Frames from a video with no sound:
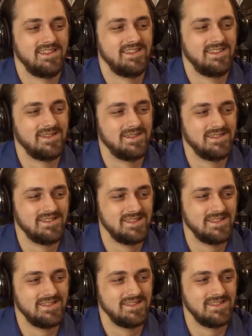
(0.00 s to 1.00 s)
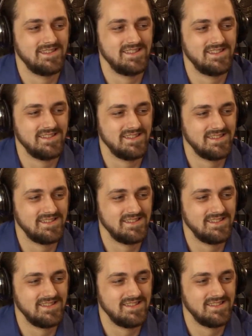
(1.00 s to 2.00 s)

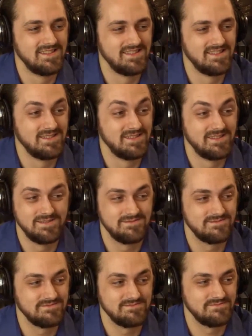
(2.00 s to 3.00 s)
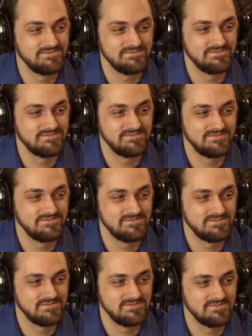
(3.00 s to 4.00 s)

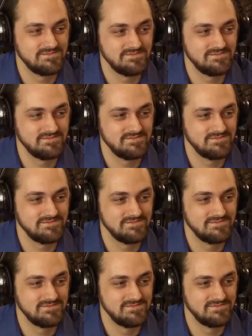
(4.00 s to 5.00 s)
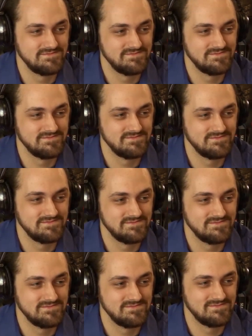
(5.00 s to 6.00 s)

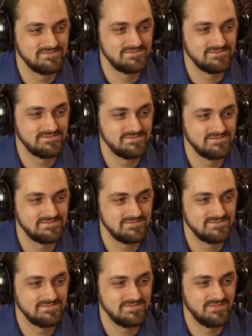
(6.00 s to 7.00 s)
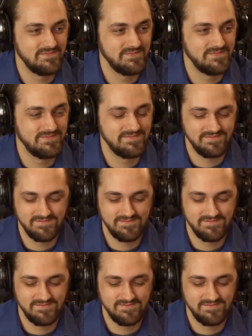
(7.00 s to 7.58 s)
No words are spoken by the person on screen.